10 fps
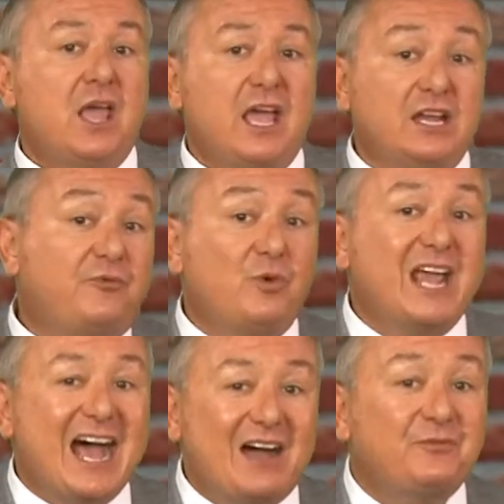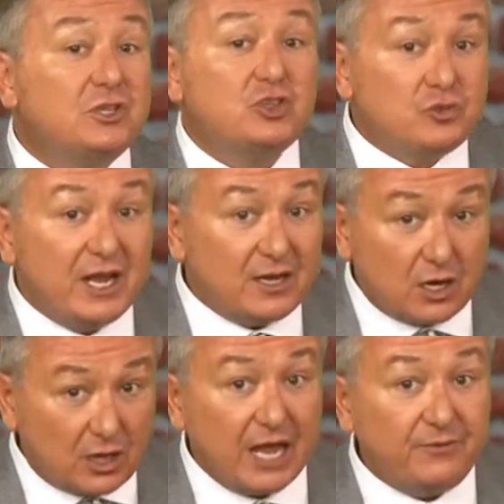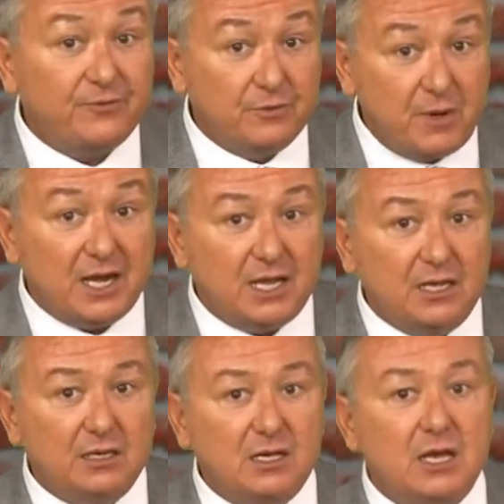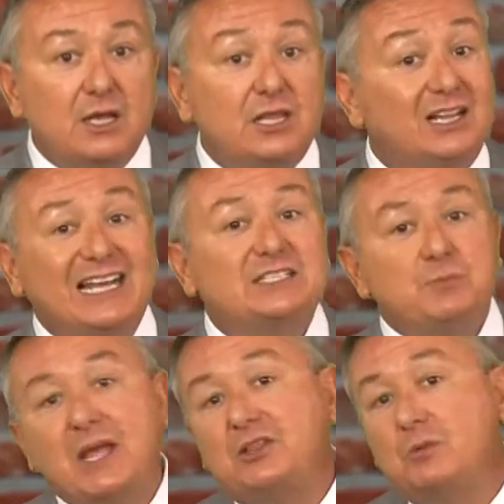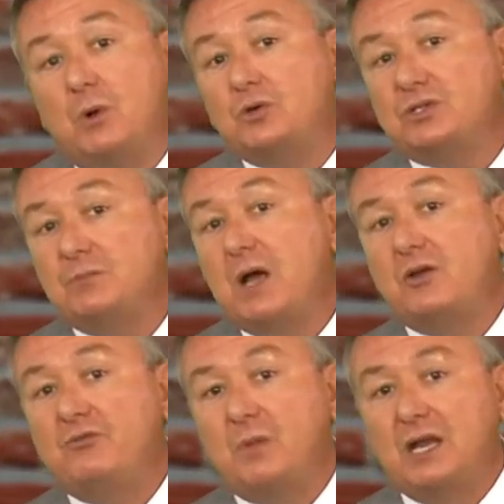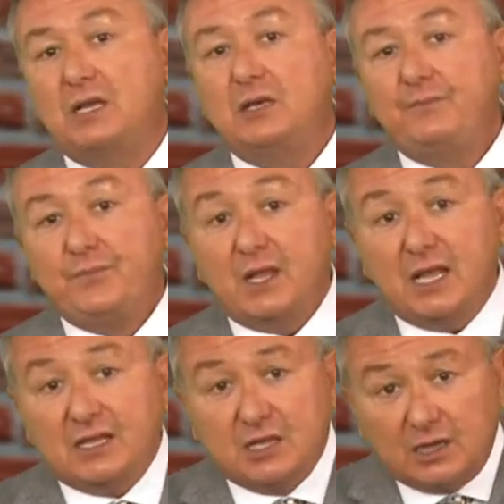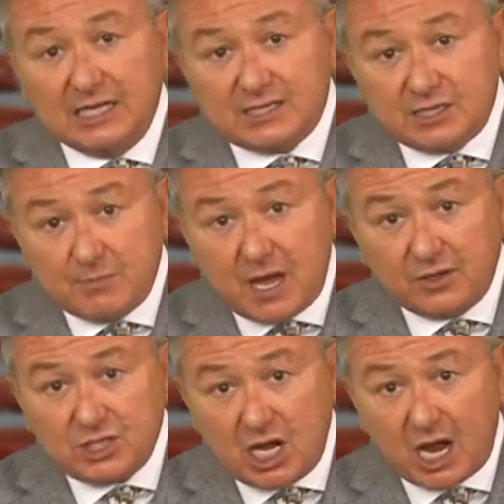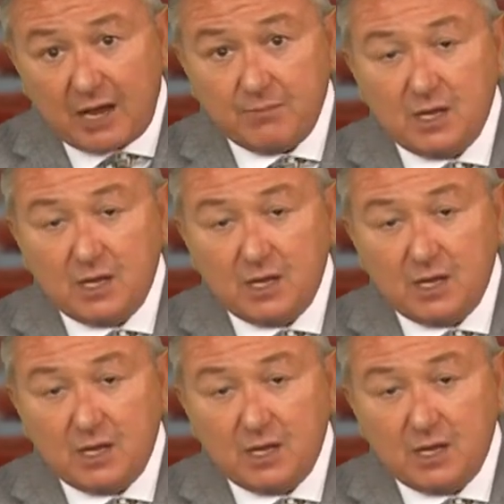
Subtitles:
And if we have to trade our life for money, then let's make the most amount of money in the least amount of time.